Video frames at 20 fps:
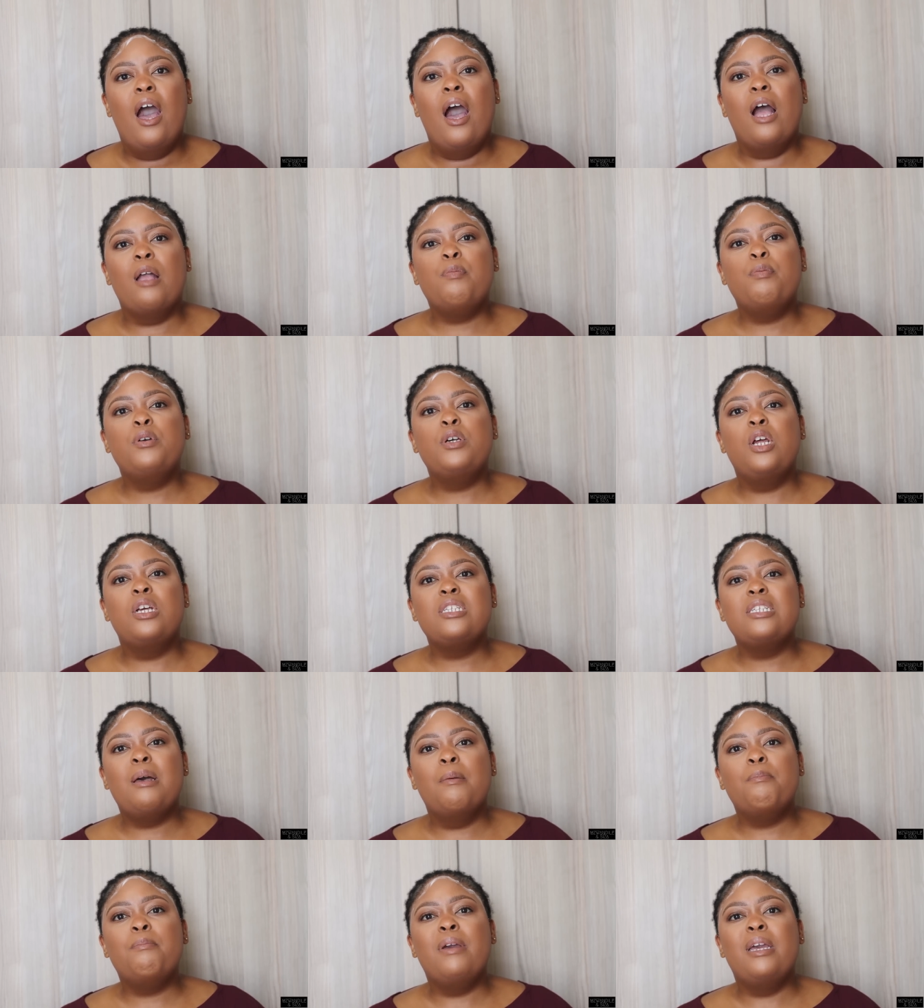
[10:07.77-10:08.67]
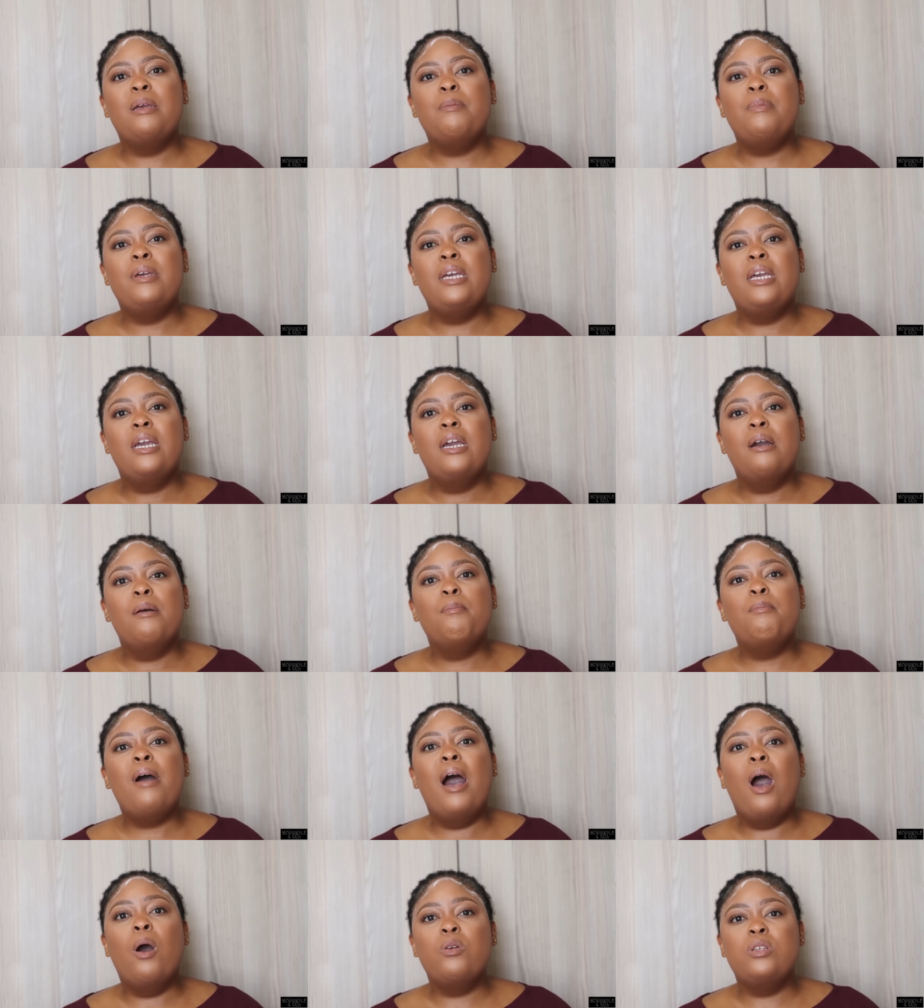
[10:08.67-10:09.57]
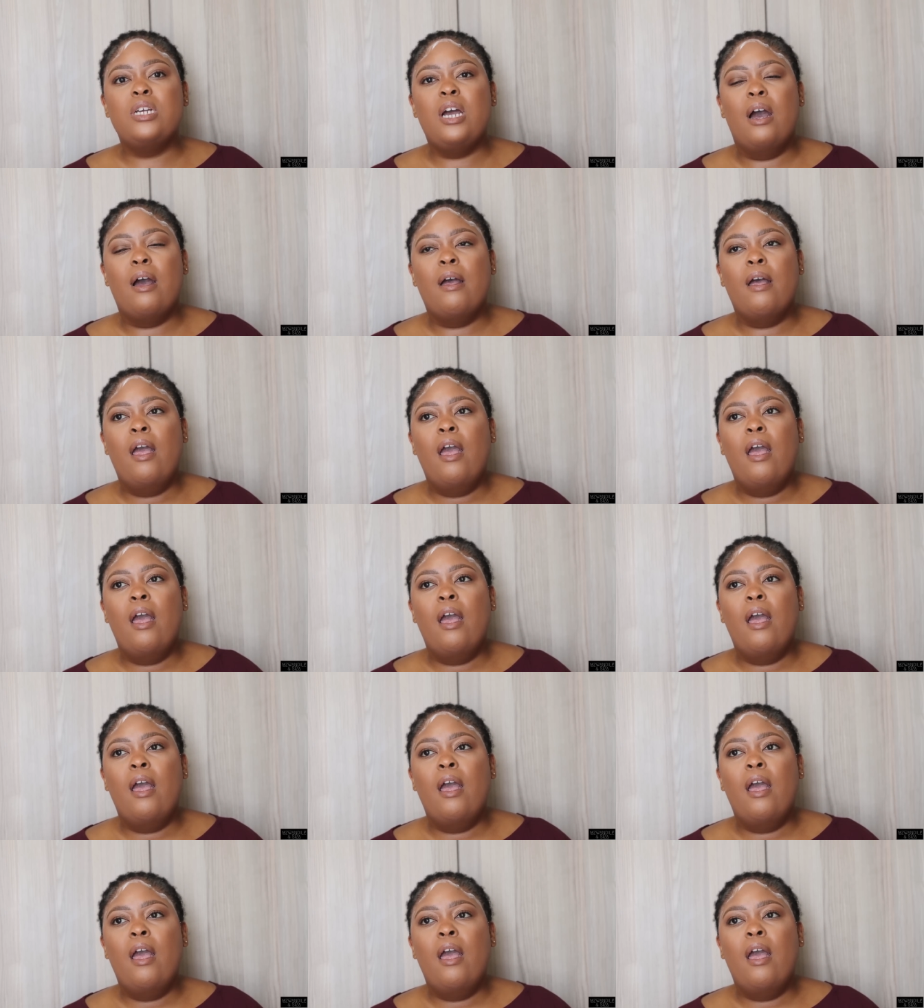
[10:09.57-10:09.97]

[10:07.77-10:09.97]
I'd put on some baby powder